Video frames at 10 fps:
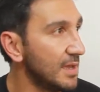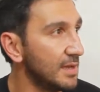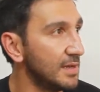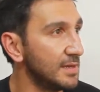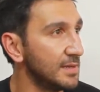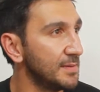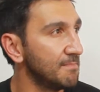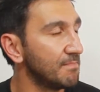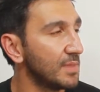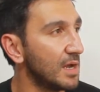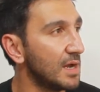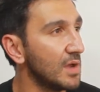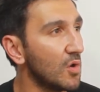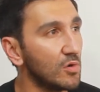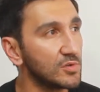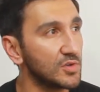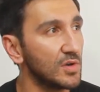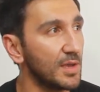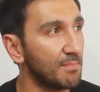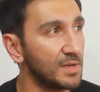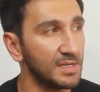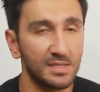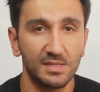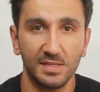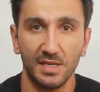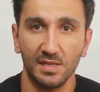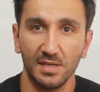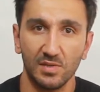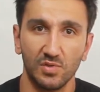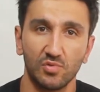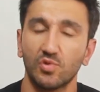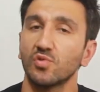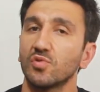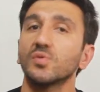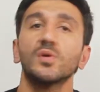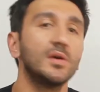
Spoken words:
I also apply this technique to